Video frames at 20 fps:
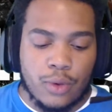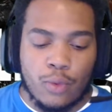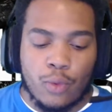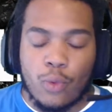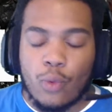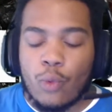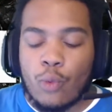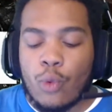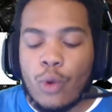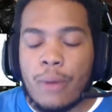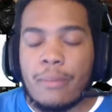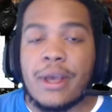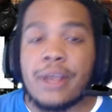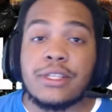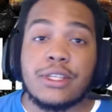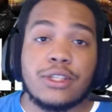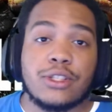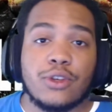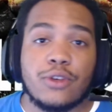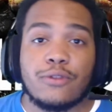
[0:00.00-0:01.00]
what makes
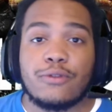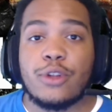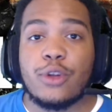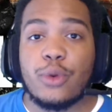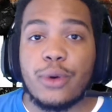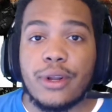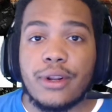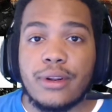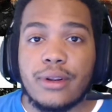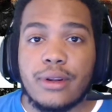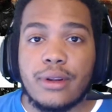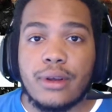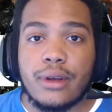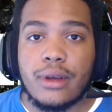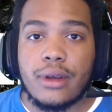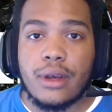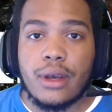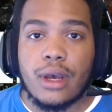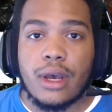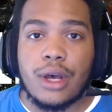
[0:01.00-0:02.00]
it so fluid.
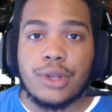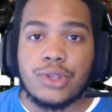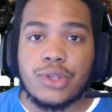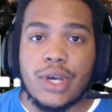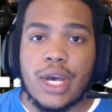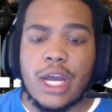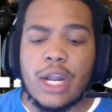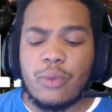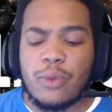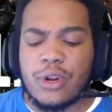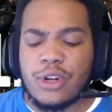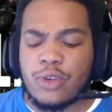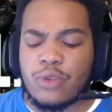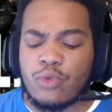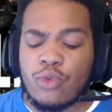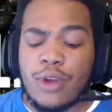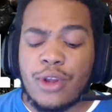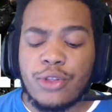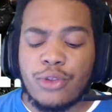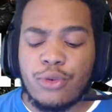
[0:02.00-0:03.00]
So I kind of wanted to
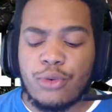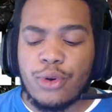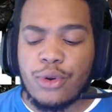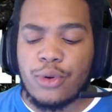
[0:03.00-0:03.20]
run through